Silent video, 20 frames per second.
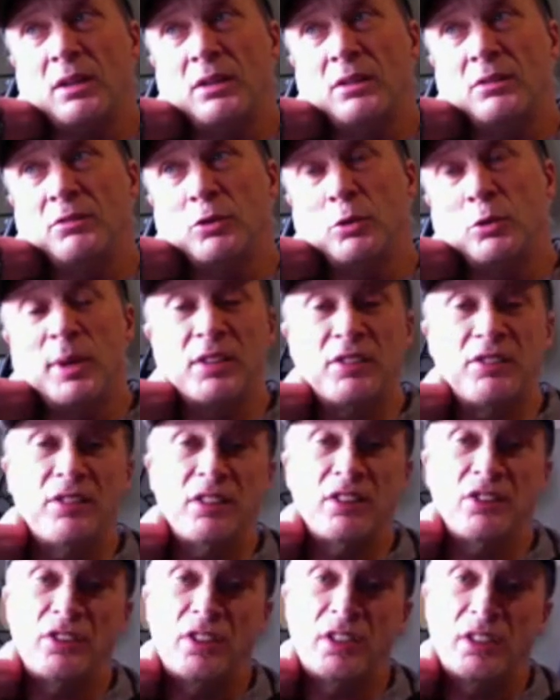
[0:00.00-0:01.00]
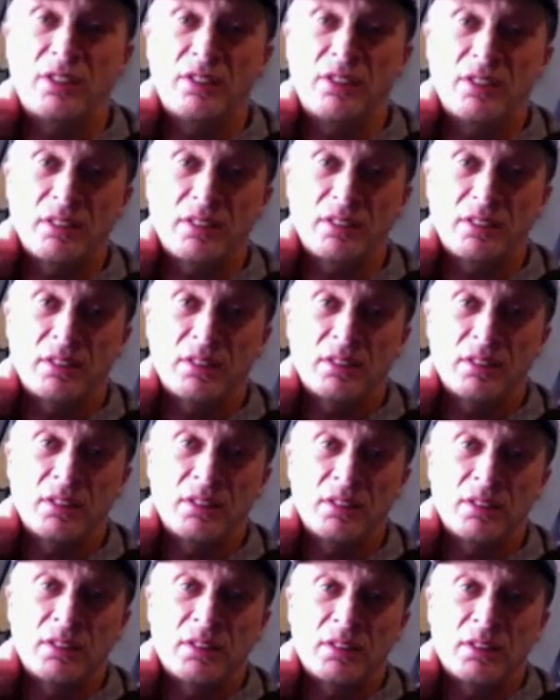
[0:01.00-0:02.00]
for about 6 years,
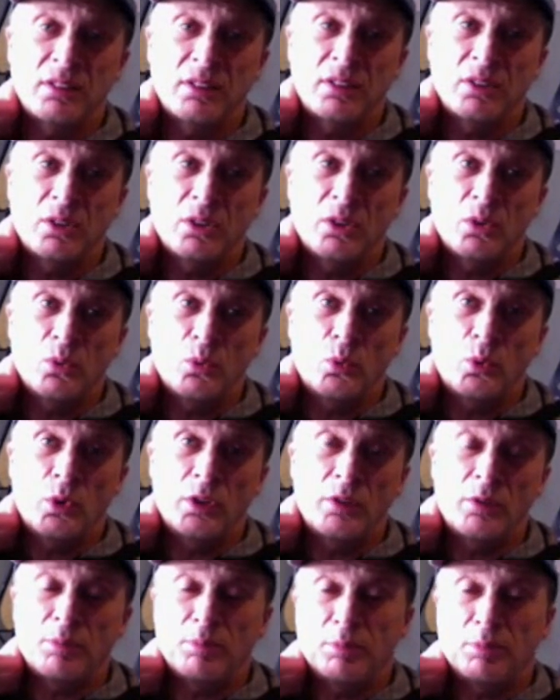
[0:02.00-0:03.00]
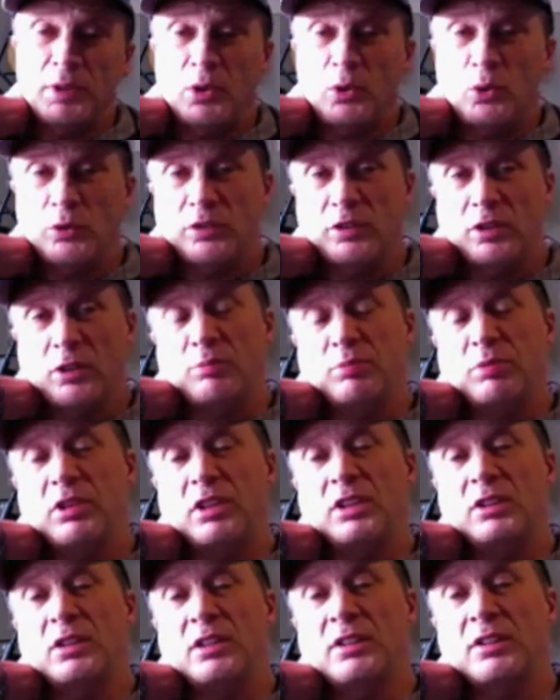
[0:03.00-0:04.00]
with also
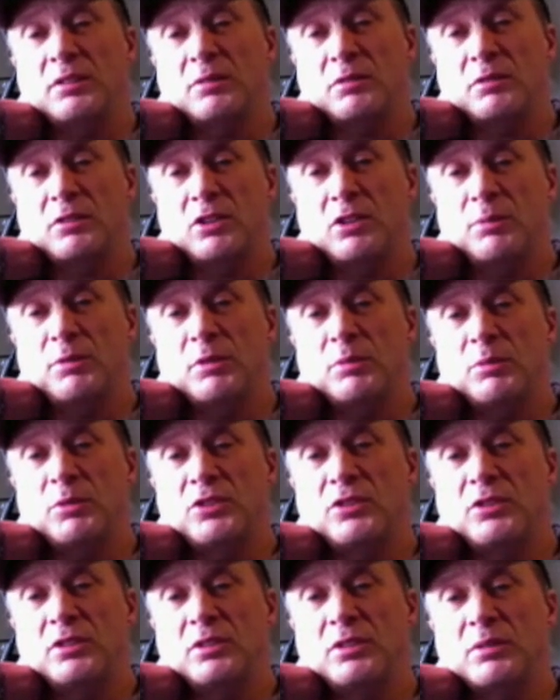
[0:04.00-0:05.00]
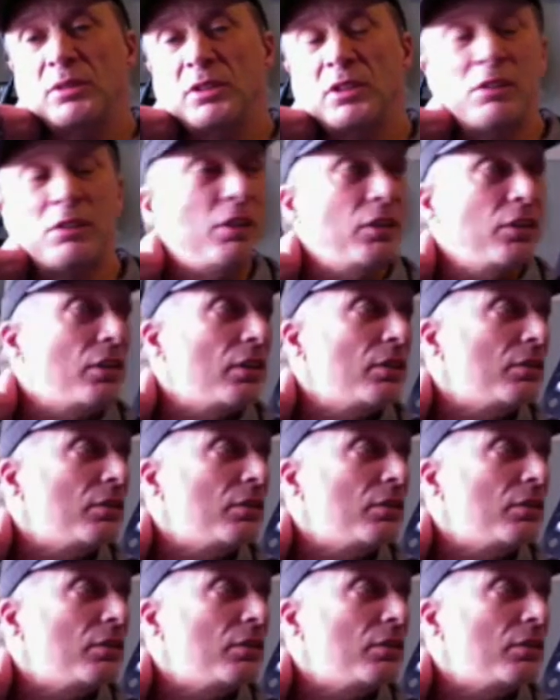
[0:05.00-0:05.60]
playing other types of music. And I did the